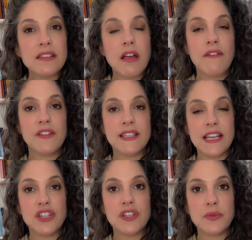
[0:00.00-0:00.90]

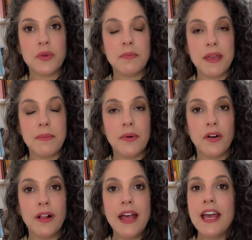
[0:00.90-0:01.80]
conversations with people,